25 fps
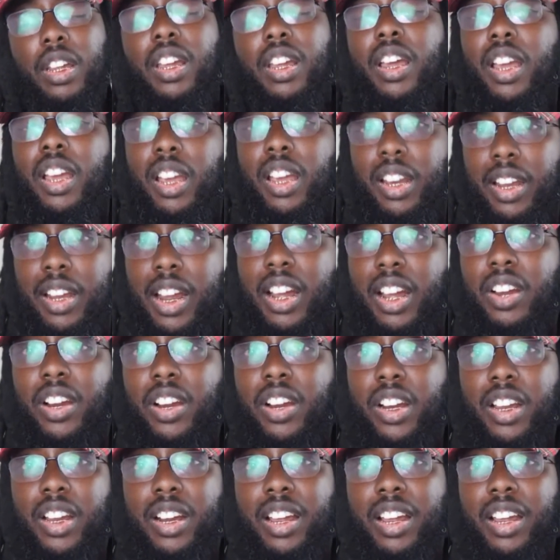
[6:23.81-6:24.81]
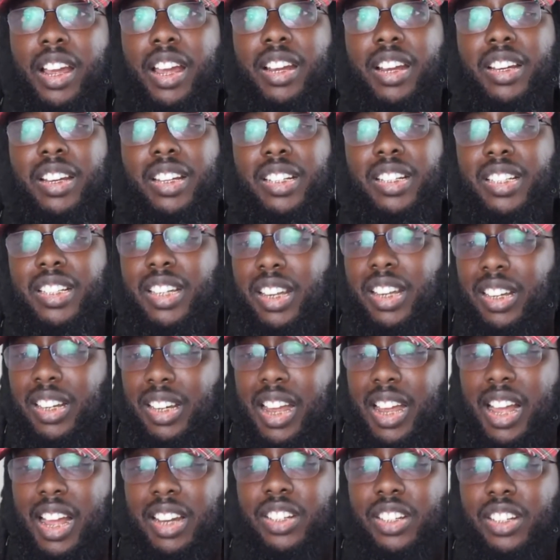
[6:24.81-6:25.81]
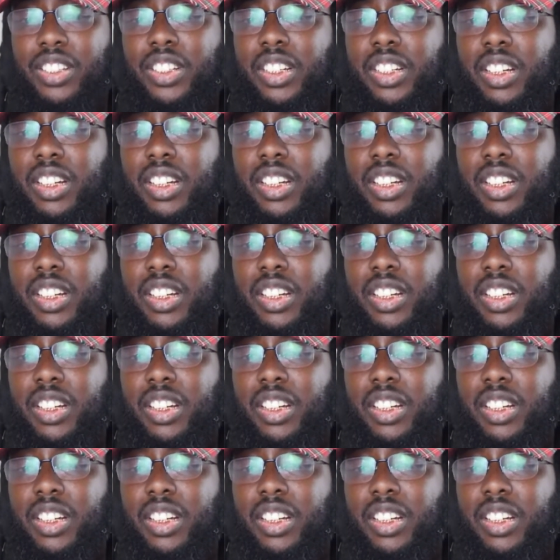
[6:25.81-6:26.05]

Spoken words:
And now they're gonna have these technological